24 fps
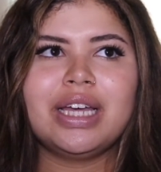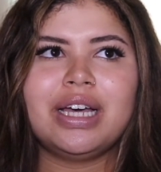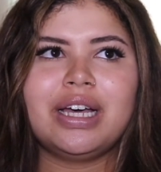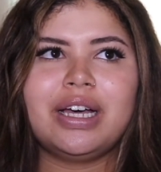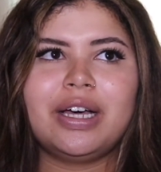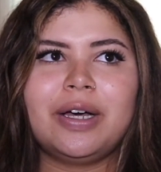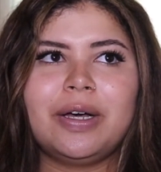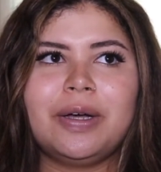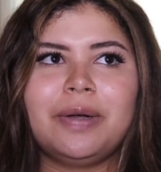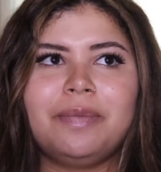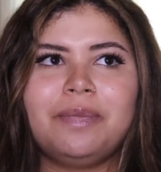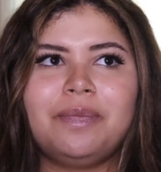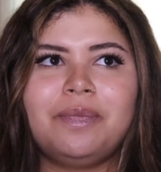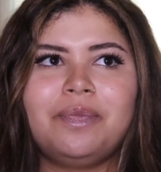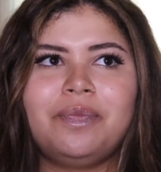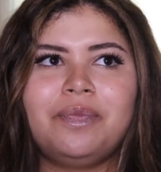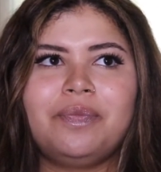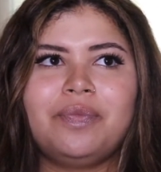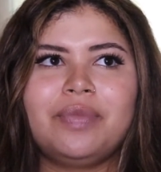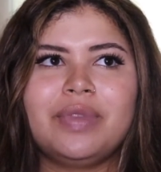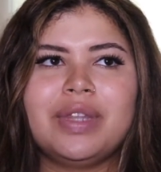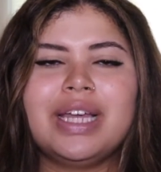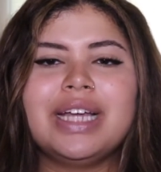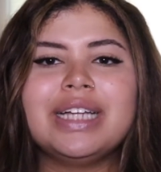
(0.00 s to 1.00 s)

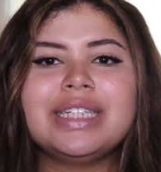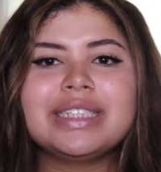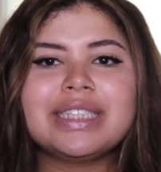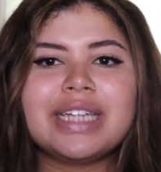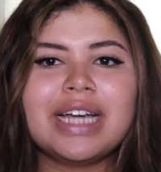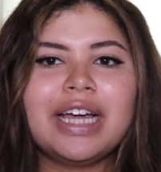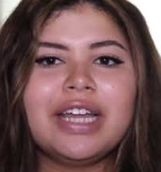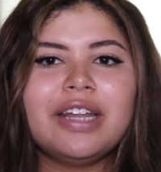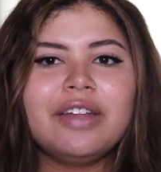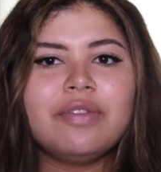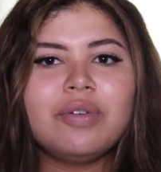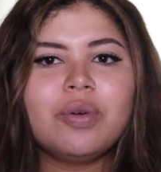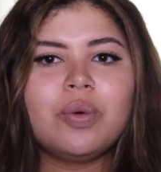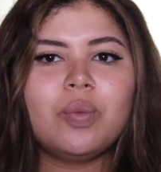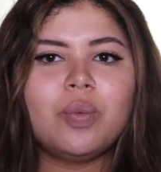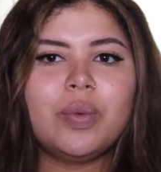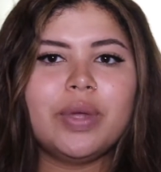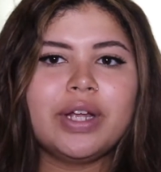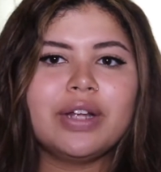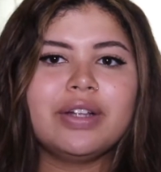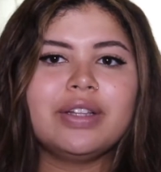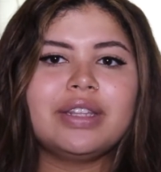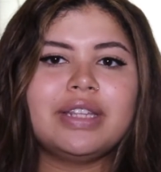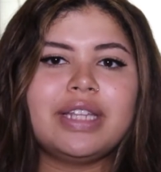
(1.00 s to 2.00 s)
It's kind of a
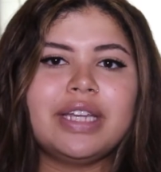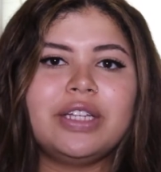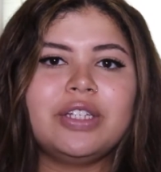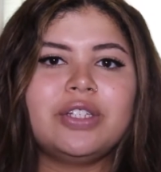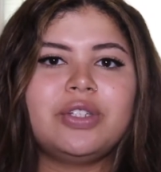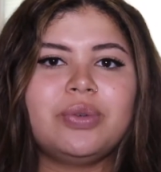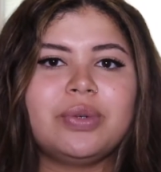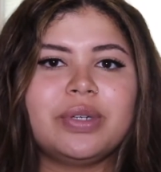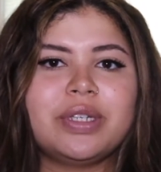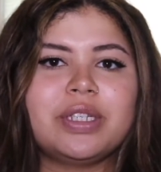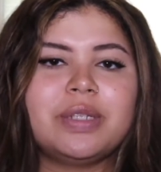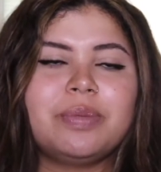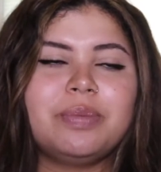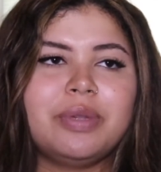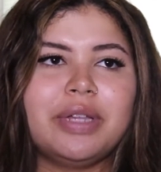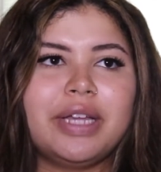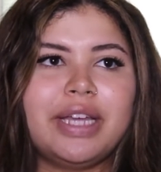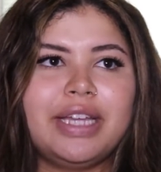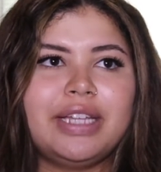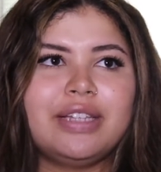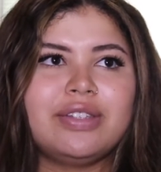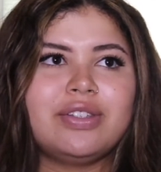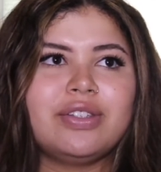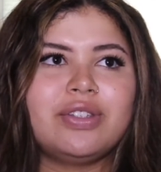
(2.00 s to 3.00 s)
weird thing to
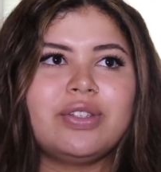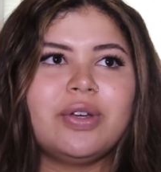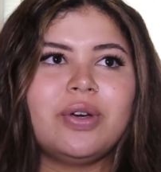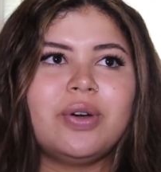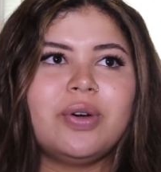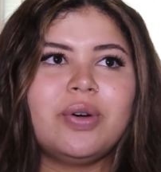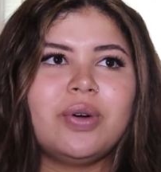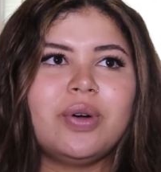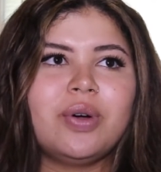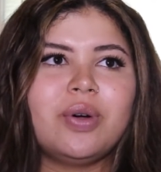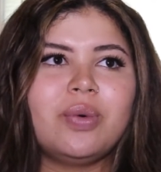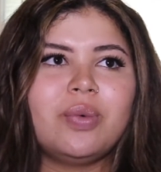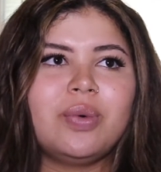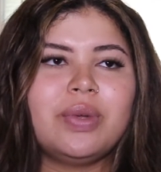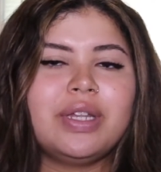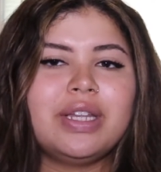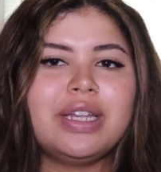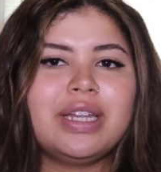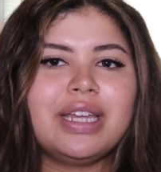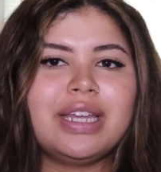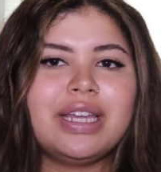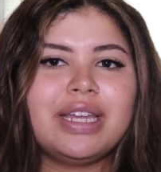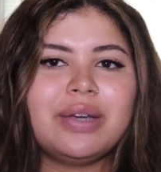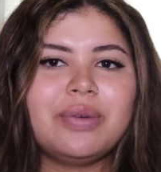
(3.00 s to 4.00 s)
explain. So,
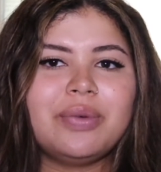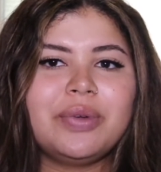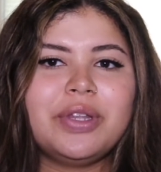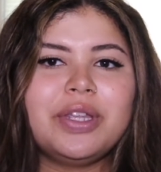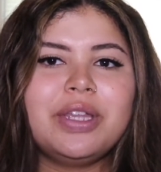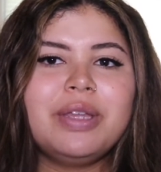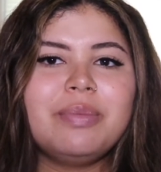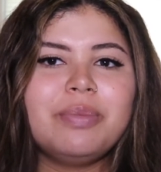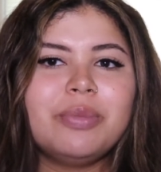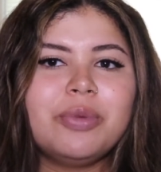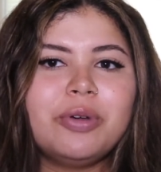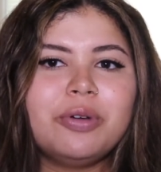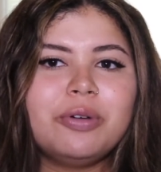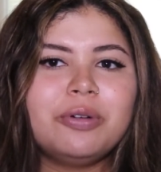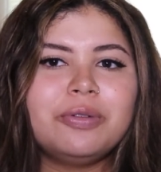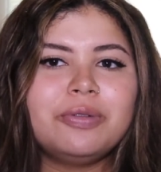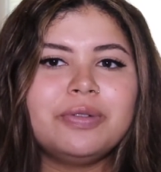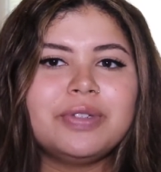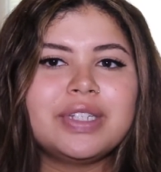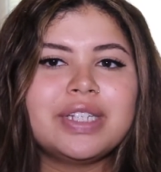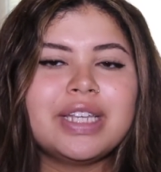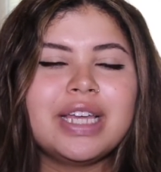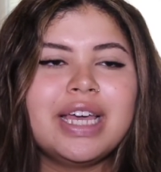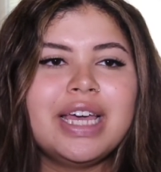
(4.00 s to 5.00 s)
when he
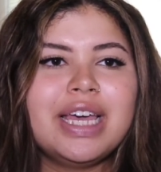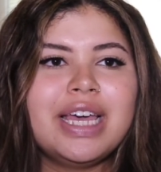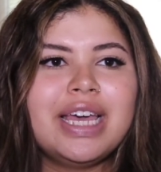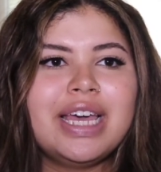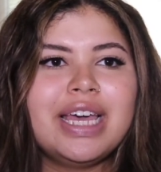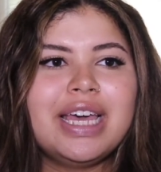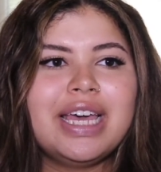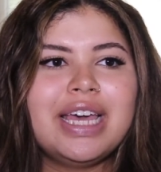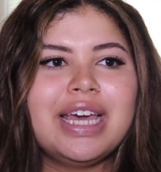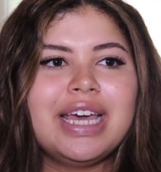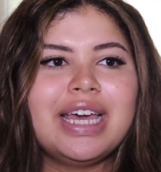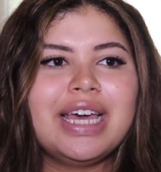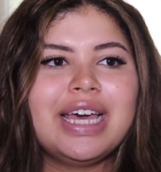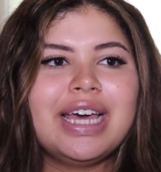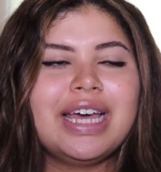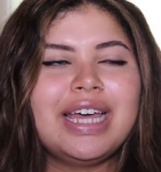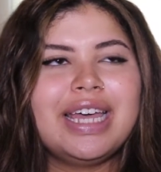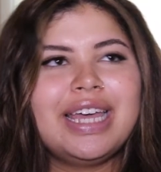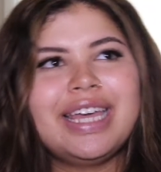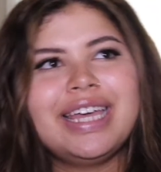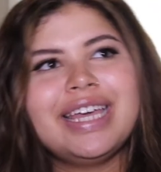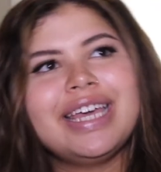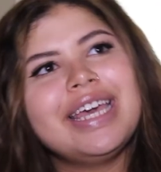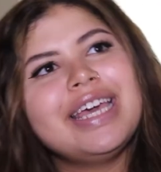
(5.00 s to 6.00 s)
moves,
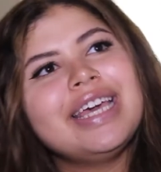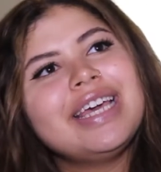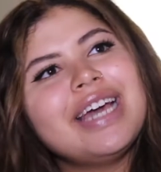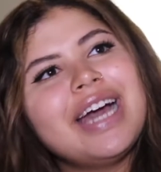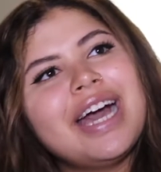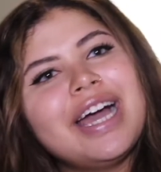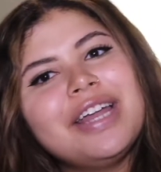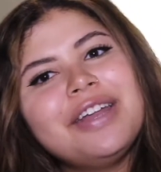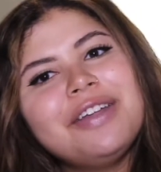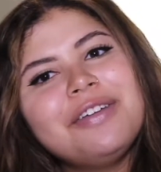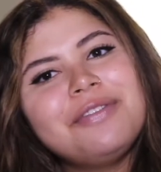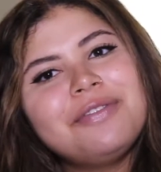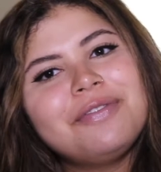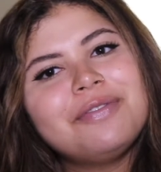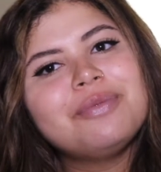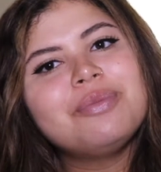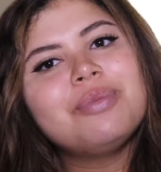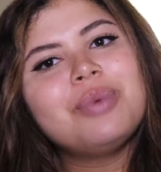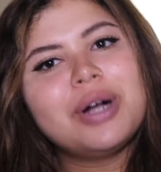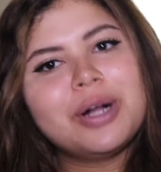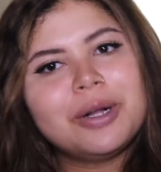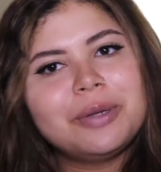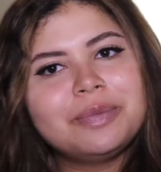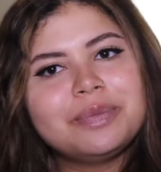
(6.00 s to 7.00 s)
it kind of,
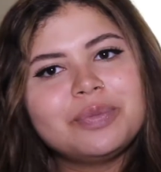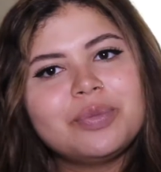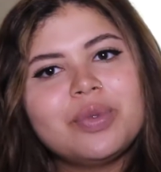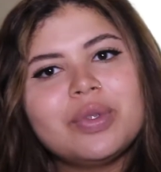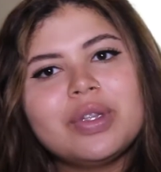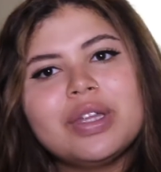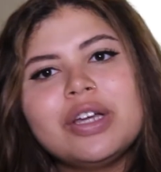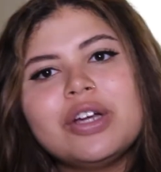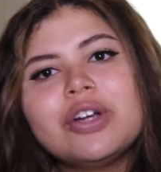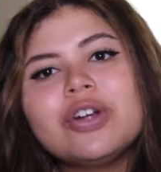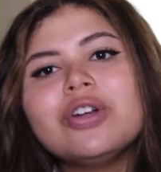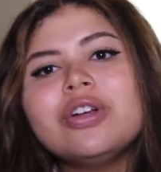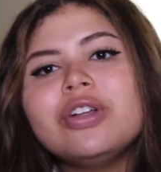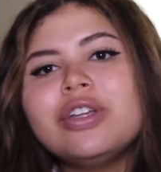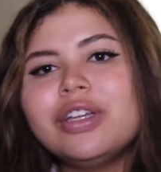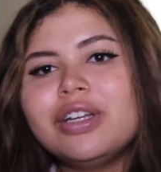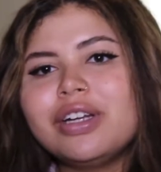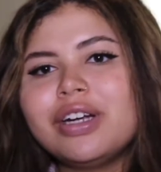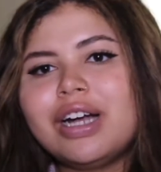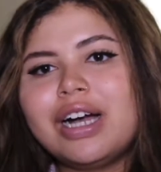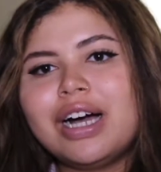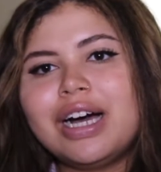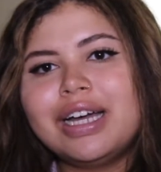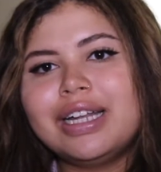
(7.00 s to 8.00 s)
well,
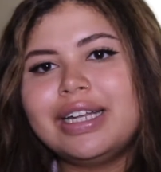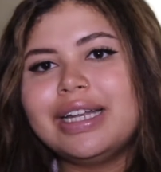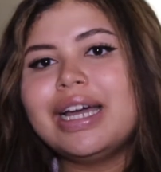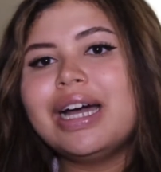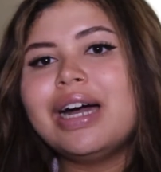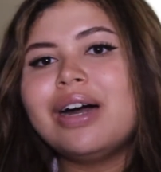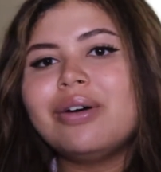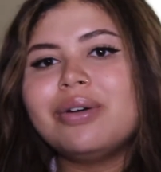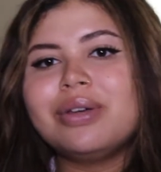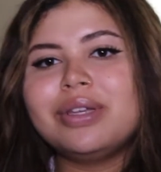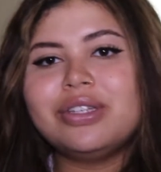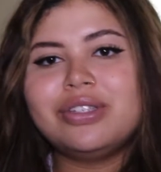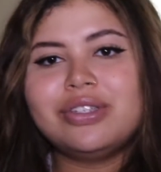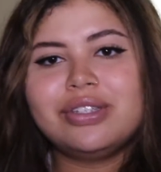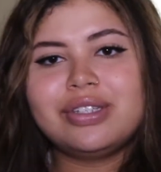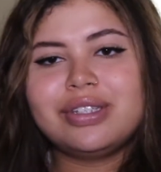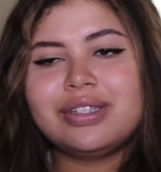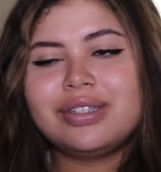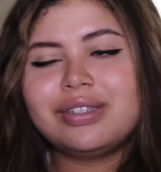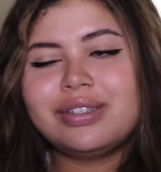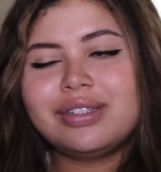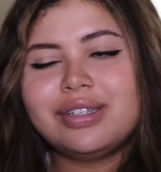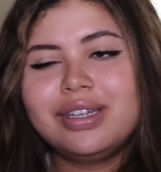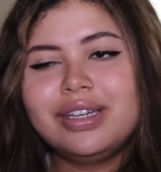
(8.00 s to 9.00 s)
earlier on, now he
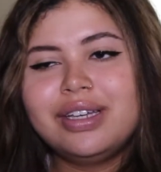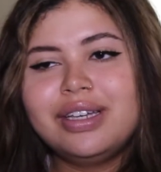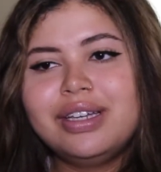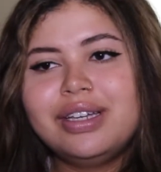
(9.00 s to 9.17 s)
just